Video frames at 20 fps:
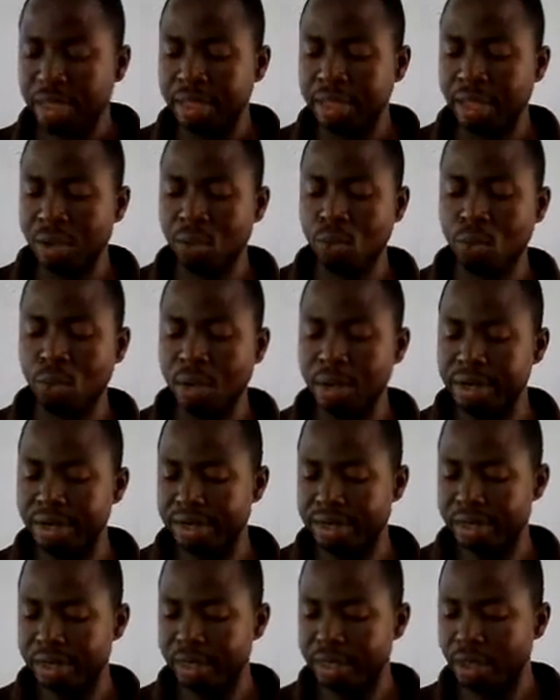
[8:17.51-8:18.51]
the
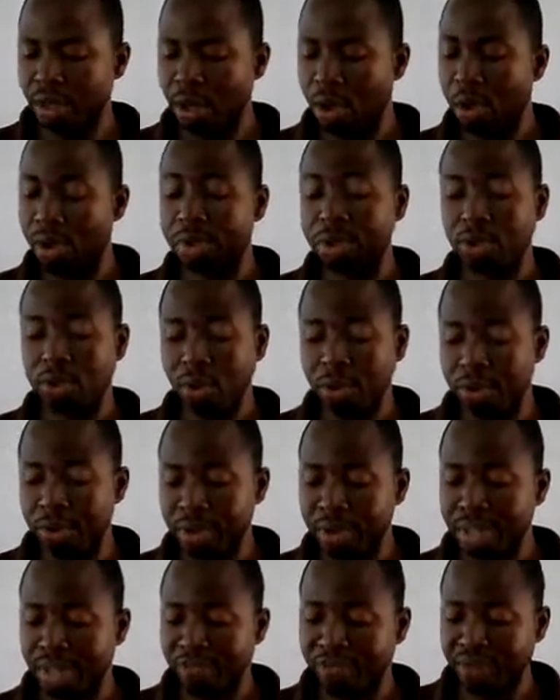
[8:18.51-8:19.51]
qualities
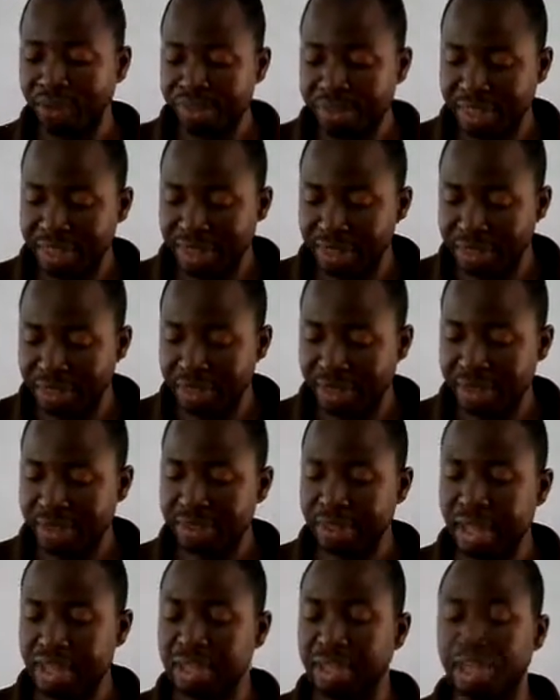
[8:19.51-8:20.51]
the
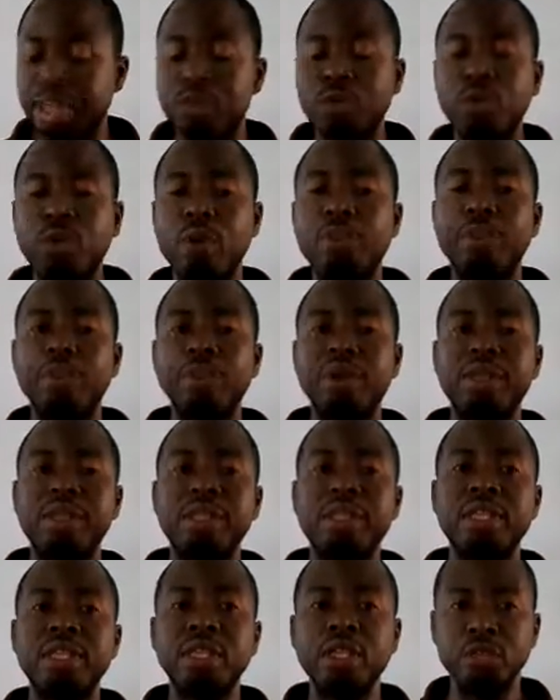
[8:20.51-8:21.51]
facilities and the
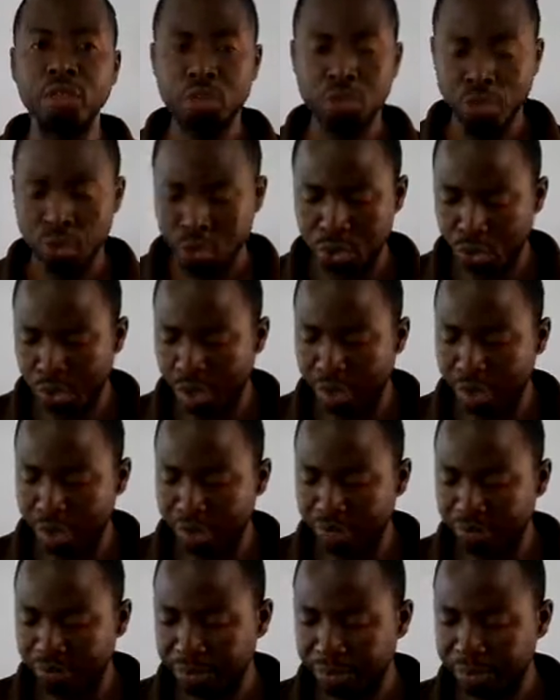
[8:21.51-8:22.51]
equipment you should
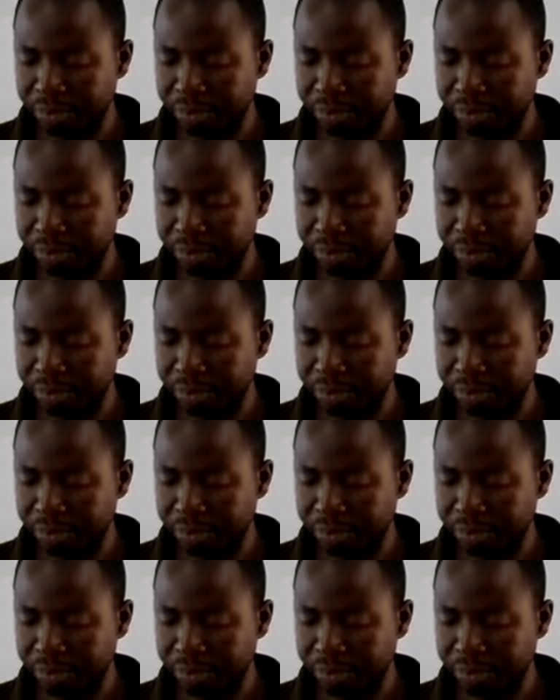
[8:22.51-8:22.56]
have.